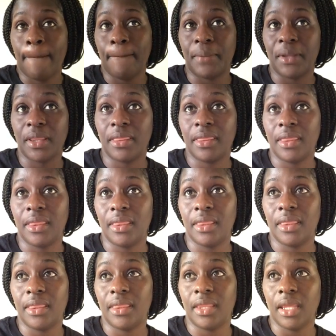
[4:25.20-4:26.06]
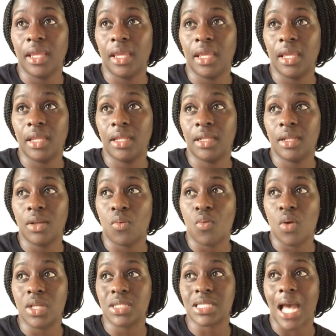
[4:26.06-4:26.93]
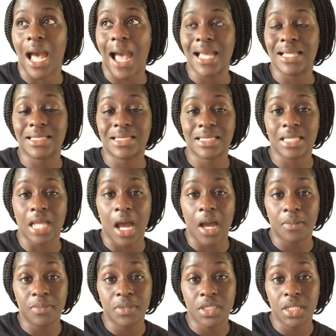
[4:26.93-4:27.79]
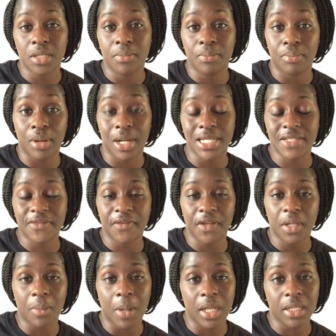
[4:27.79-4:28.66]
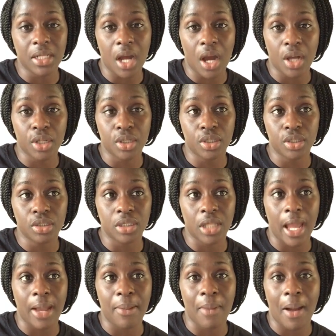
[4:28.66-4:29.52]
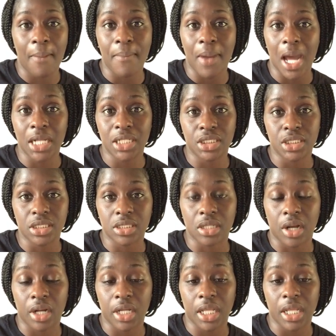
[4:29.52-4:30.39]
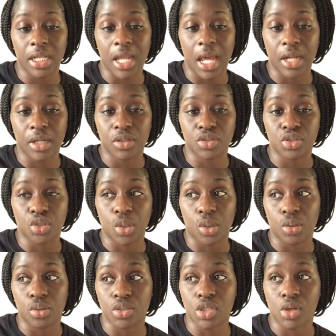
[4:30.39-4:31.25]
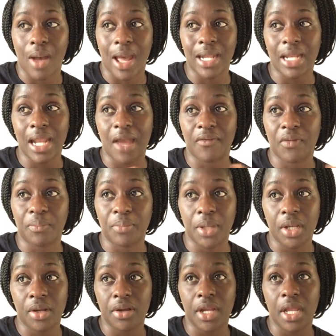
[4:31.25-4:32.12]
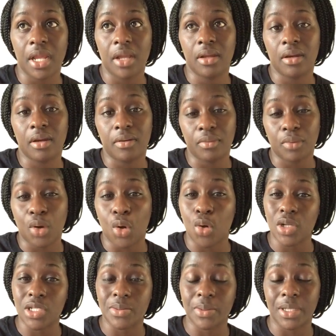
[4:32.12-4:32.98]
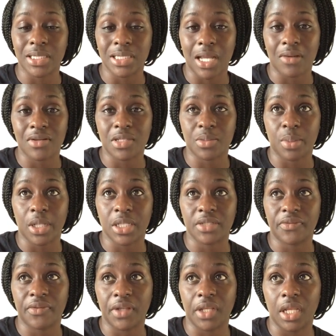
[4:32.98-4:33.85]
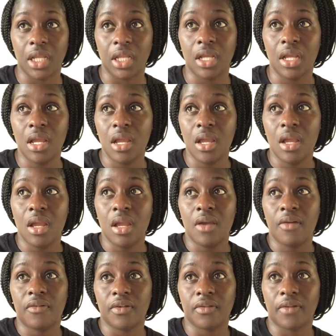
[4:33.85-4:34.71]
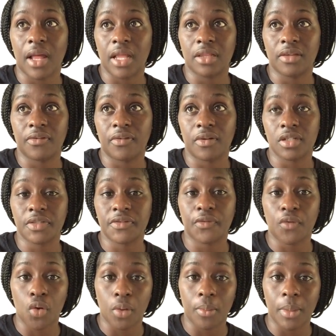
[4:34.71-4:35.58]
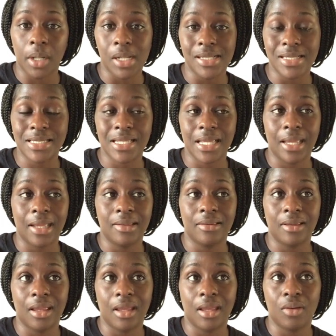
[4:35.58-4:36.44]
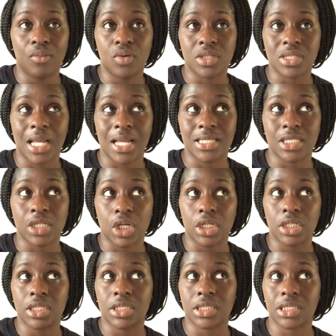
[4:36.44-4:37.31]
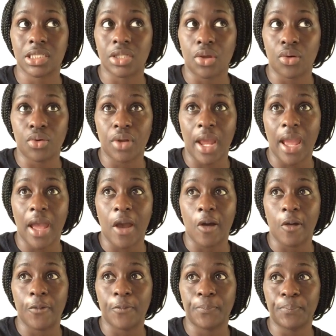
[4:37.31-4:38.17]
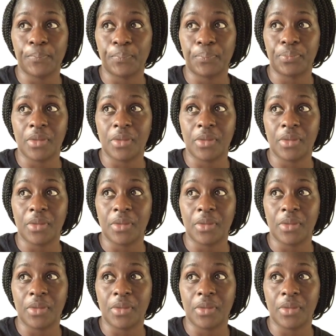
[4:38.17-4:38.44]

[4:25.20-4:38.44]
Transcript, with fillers: But then once I stopped breastfeeding my daughter, like my body just started getting out of control. So I didn't have a period, of course, because I was breastfeeding for like the first four months, and then once I started to slow down,